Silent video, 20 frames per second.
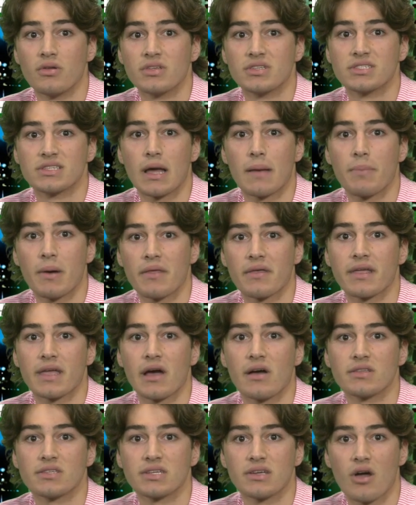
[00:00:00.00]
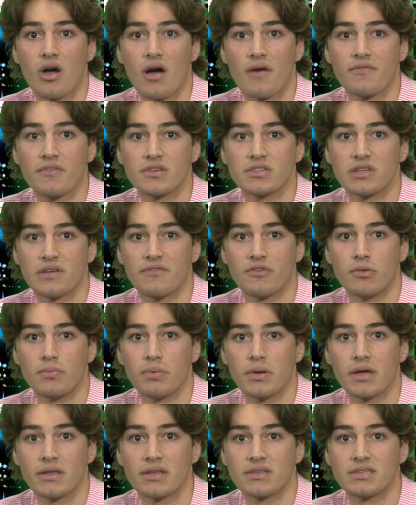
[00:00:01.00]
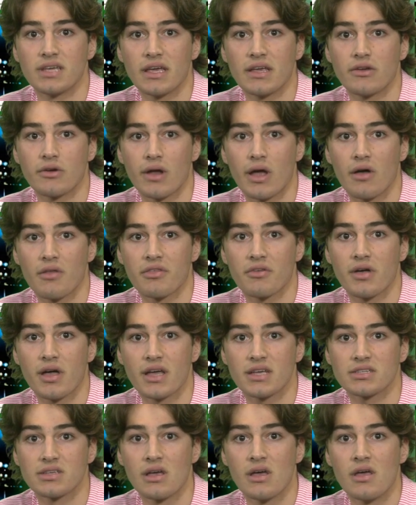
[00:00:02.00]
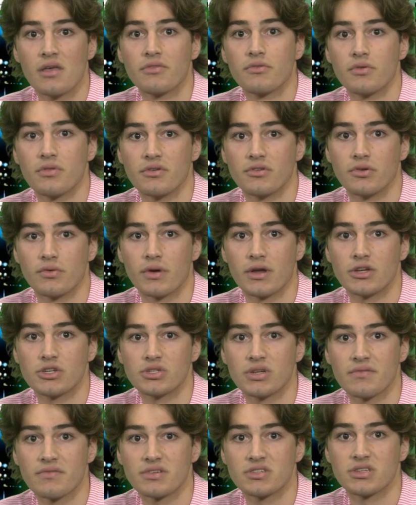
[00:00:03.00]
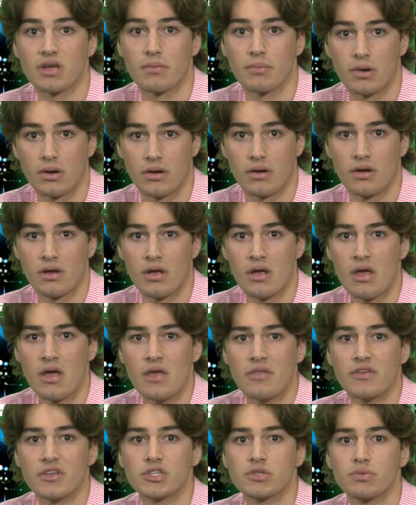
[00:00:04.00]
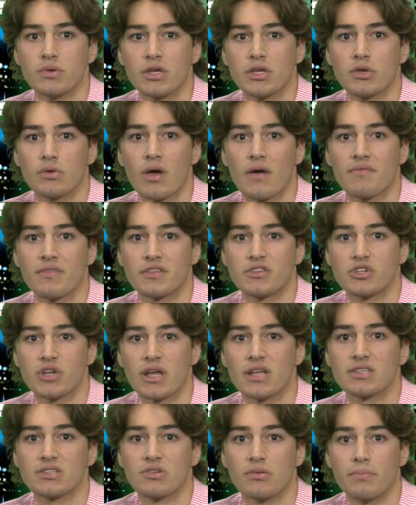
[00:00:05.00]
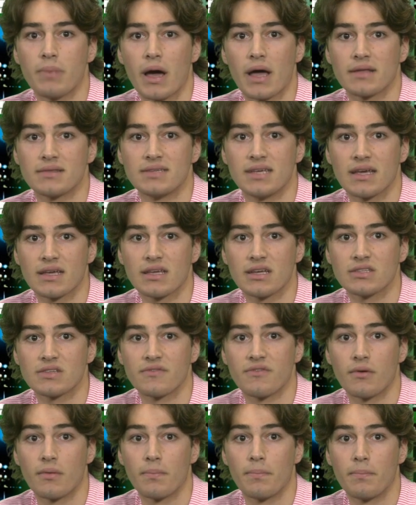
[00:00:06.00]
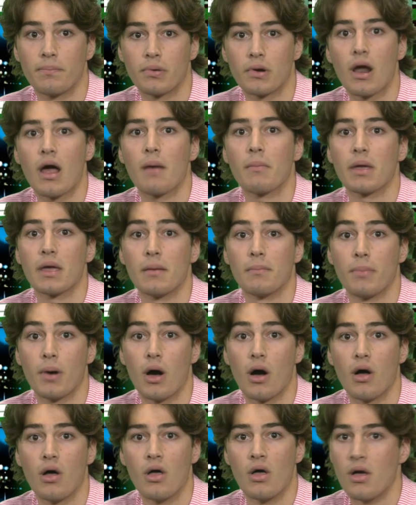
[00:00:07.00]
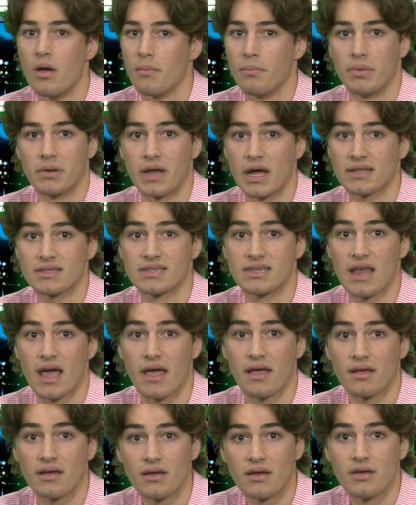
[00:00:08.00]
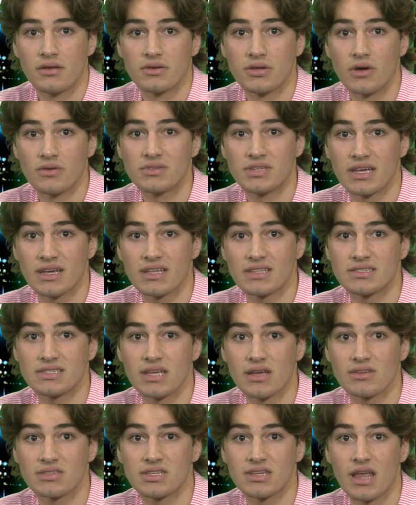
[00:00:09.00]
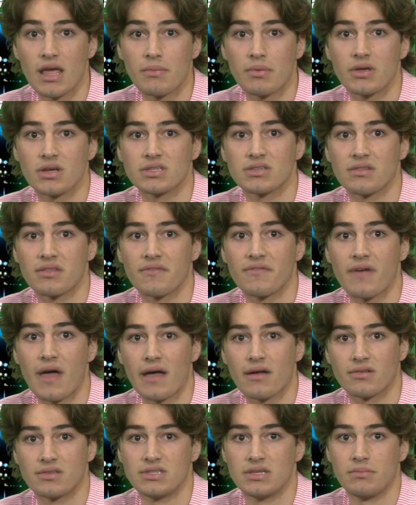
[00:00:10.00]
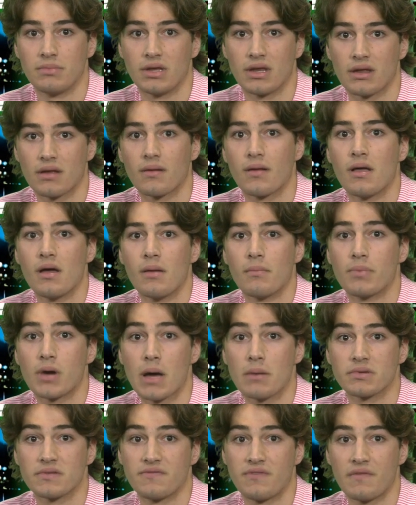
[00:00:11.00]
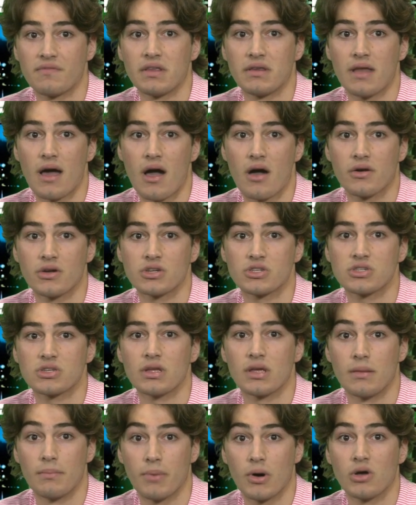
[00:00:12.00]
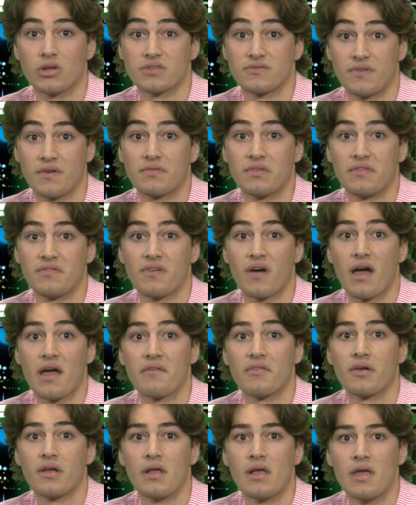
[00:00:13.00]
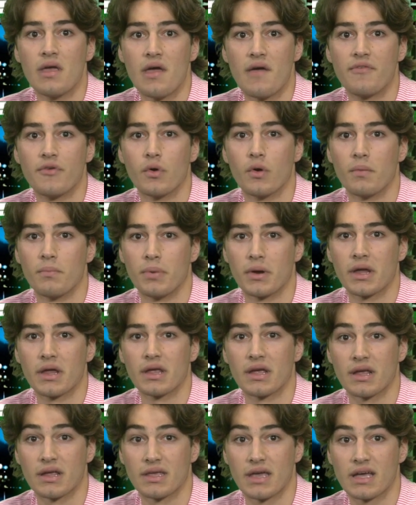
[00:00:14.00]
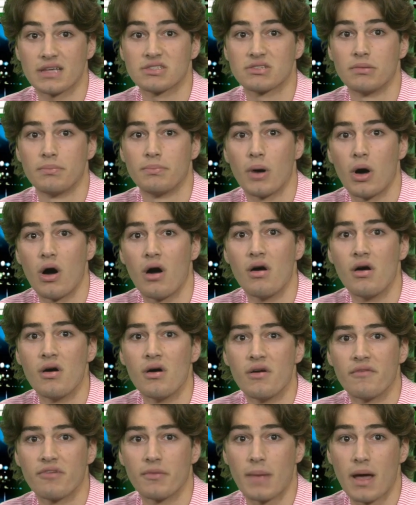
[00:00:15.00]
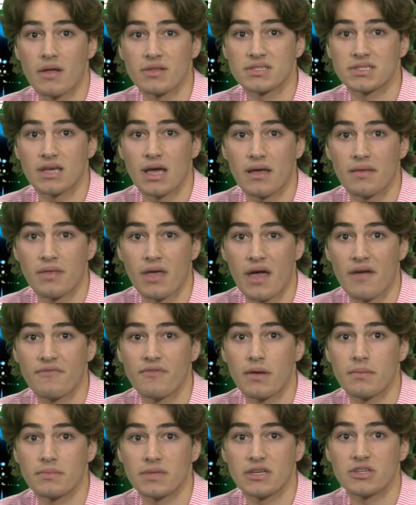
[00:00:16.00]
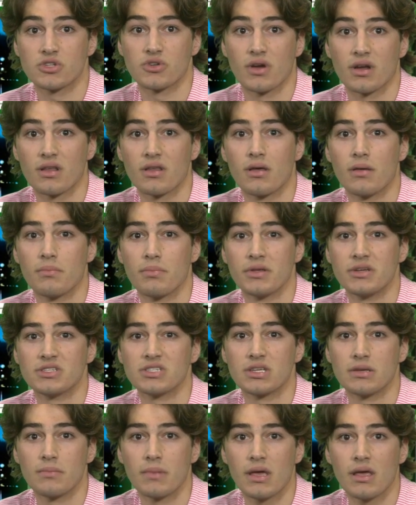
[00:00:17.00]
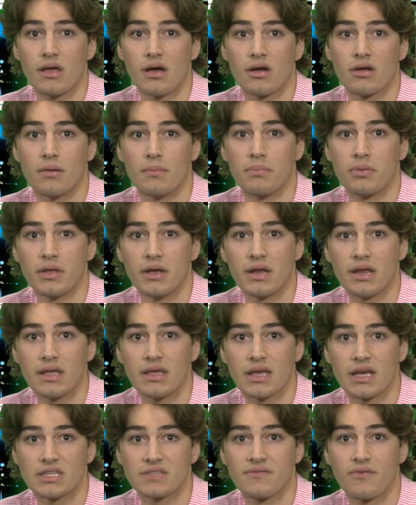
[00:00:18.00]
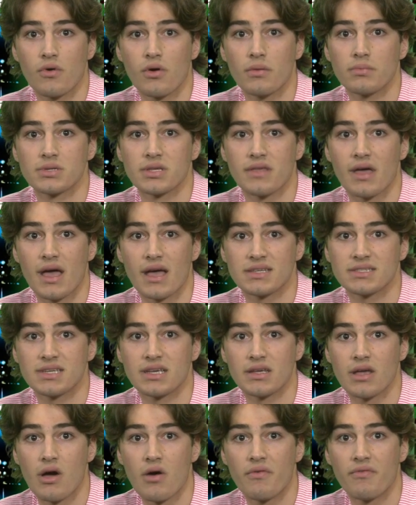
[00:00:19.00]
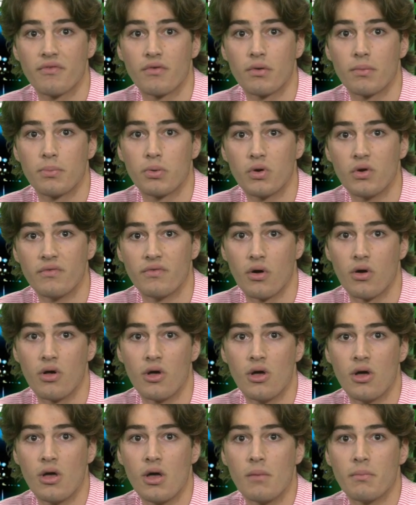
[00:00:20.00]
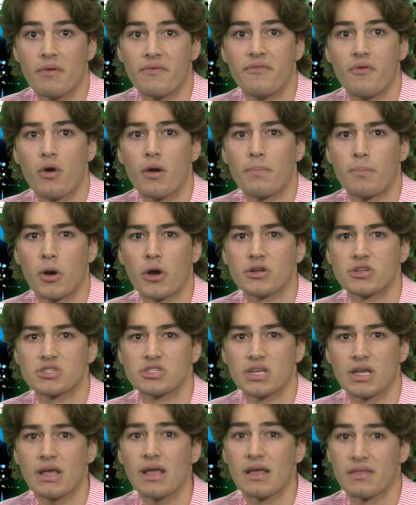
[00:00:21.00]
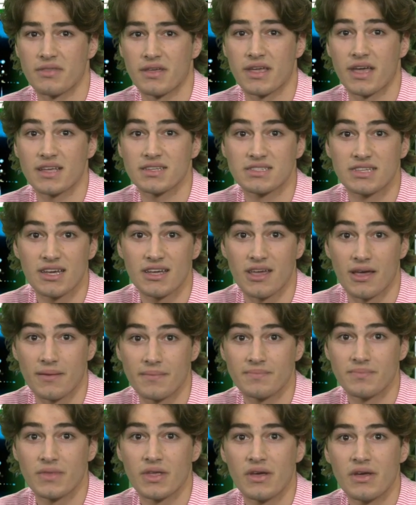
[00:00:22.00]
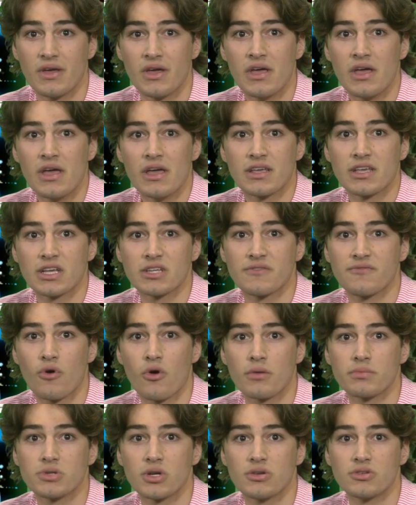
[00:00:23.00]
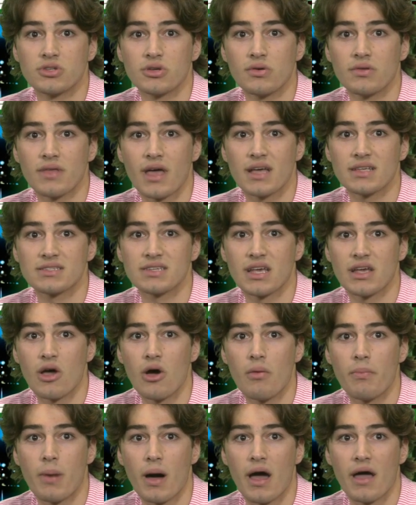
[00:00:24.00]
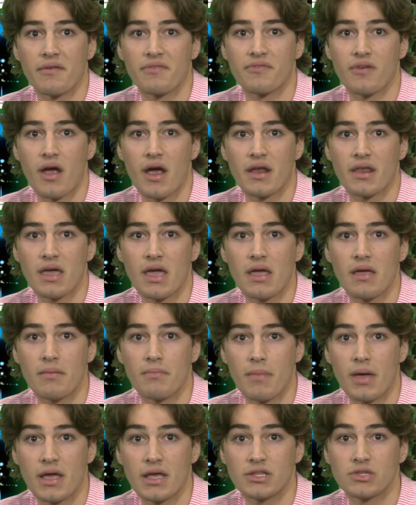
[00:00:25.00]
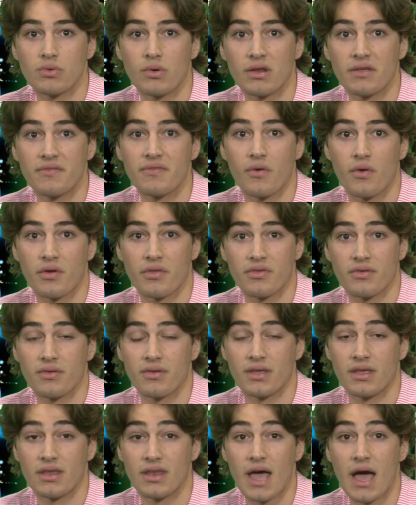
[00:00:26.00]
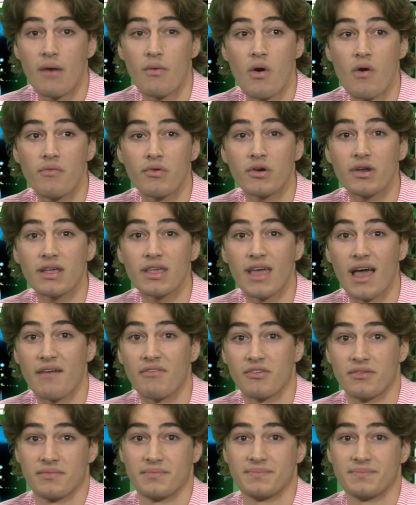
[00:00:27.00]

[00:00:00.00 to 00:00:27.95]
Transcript: Stop by the counseling office if you plan to take your health class through the duration of the summer. This week you have the chance to buy tickets for prom and ball, but not today. No ticket sales today because of the faculty meeting. Prom is $50 and ball is 55. If you are bringing a guest to ball from outside the FM district, please submit a completed guest form to the SAO for approval before purchasing the guest ticket. Guest forms are due in the SAO by Friday, May 24th. And now over to Kevin.